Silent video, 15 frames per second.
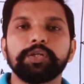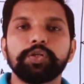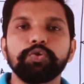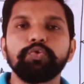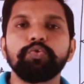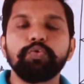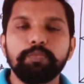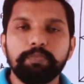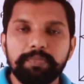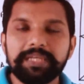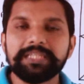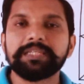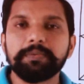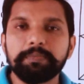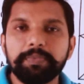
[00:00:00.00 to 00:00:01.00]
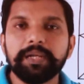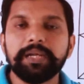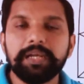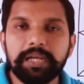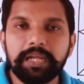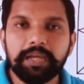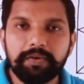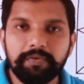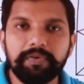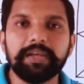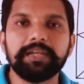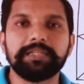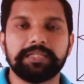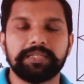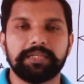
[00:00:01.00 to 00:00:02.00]
two miscible
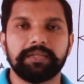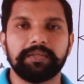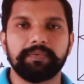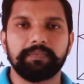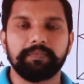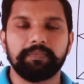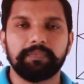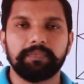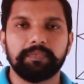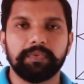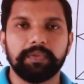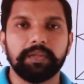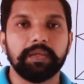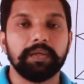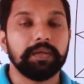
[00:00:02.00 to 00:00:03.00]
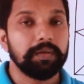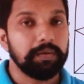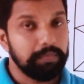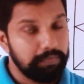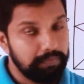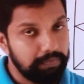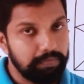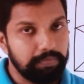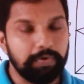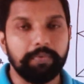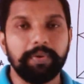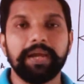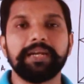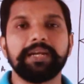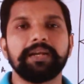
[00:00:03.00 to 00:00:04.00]
liquids,
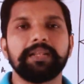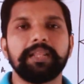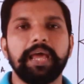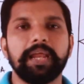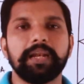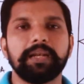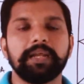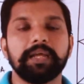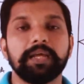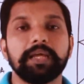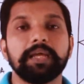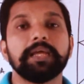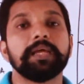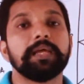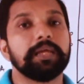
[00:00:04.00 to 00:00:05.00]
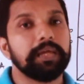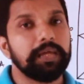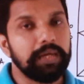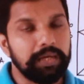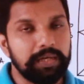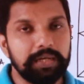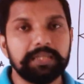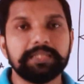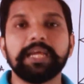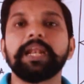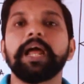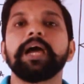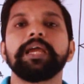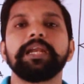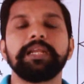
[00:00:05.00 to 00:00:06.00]
provided that it is an
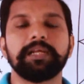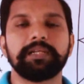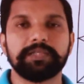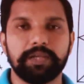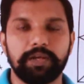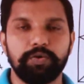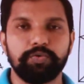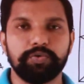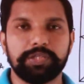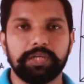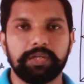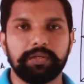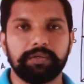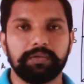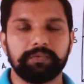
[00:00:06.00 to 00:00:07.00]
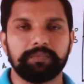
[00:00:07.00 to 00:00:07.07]
ideal solution.